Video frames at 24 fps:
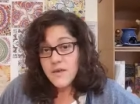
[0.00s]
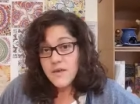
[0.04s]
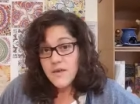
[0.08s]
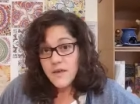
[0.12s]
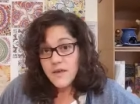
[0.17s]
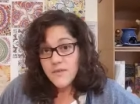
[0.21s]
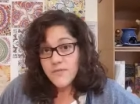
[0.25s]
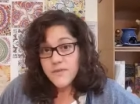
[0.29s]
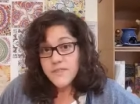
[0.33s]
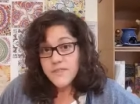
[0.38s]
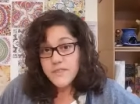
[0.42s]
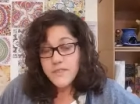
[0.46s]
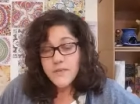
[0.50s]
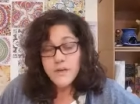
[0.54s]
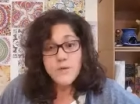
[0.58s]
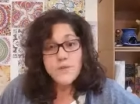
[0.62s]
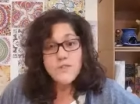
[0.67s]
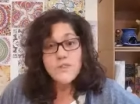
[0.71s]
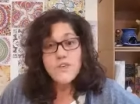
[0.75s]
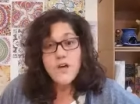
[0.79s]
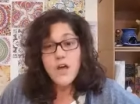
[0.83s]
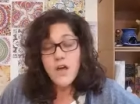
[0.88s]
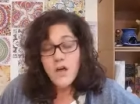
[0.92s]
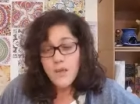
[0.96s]
Every single
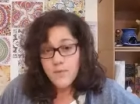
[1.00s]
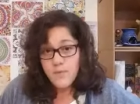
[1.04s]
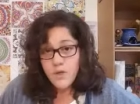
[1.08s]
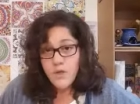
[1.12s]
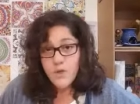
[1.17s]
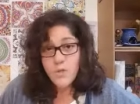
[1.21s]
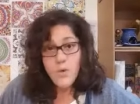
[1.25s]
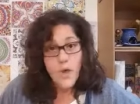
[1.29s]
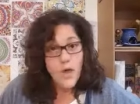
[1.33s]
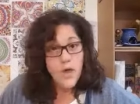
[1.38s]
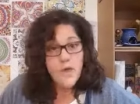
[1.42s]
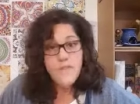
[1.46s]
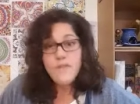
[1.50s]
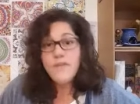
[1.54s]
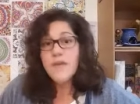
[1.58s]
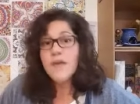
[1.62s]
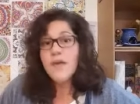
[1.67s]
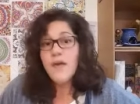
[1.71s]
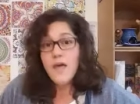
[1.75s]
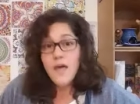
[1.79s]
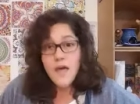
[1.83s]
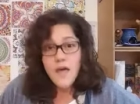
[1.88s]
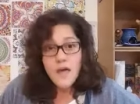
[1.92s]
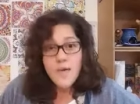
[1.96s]
time you
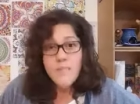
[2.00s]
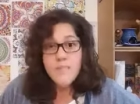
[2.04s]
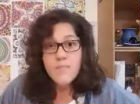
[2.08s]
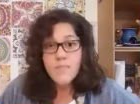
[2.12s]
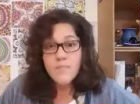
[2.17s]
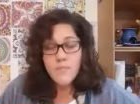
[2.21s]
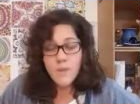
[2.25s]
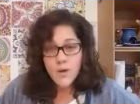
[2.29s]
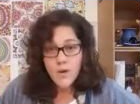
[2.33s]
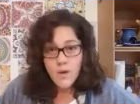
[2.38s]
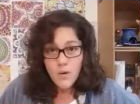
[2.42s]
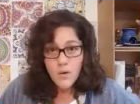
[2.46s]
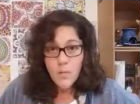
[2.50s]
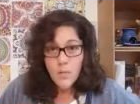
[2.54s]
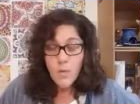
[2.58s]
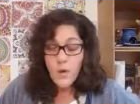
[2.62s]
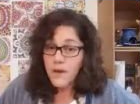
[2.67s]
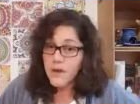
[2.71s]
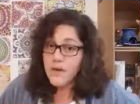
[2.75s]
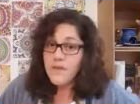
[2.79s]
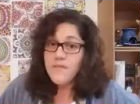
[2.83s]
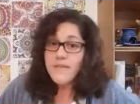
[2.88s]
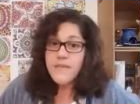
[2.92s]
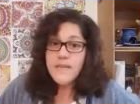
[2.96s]
overcome
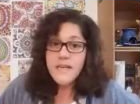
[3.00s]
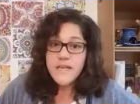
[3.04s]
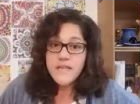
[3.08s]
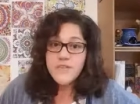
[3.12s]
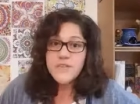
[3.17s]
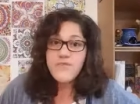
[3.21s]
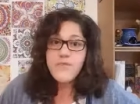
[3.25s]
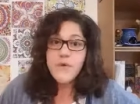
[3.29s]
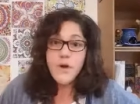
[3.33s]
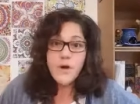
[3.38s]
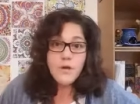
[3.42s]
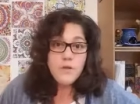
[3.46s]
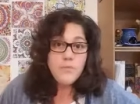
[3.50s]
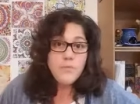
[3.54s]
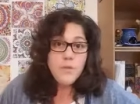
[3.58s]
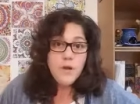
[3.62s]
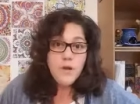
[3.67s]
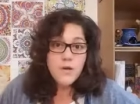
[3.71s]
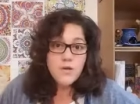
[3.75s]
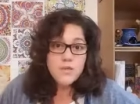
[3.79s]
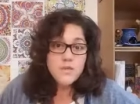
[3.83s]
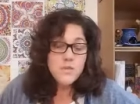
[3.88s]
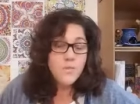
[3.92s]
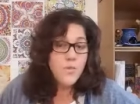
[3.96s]
one of these
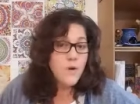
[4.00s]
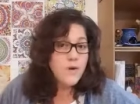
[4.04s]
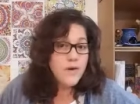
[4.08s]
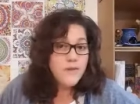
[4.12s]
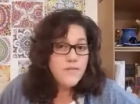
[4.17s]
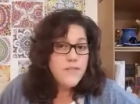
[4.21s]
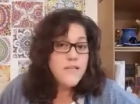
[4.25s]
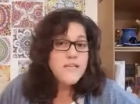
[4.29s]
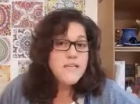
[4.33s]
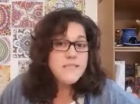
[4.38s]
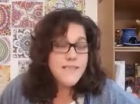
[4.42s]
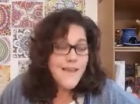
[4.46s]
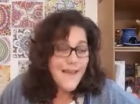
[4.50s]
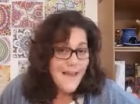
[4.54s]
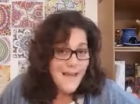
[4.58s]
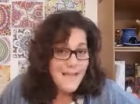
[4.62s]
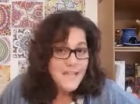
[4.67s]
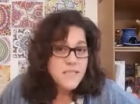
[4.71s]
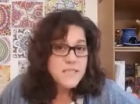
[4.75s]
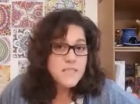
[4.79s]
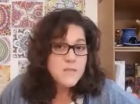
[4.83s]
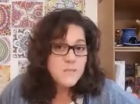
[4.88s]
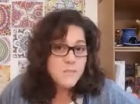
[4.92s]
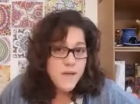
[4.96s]
roadblocks, one of these
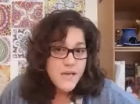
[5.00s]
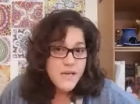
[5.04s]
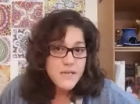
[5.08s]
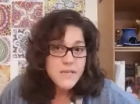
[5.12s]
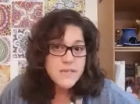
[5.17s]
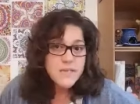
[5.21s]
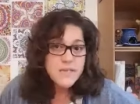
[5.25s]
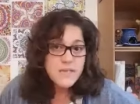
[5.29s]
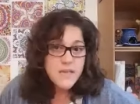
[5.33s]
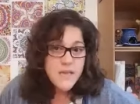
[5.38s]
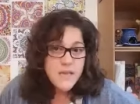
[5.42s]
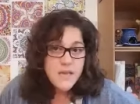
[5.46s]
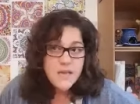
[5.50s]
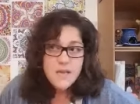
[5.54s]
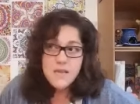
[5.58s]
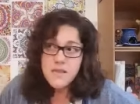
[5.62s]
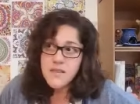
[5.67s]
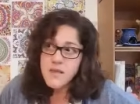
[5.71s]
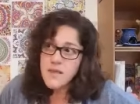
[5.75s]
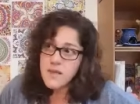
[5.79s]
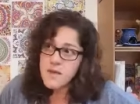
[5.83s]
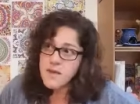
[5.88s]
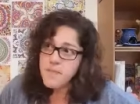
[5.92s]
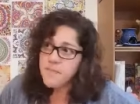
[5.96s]
aspects that,
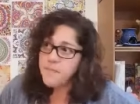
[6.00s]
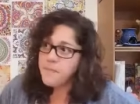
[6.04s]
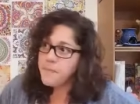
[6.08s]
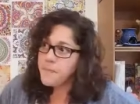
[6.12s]
that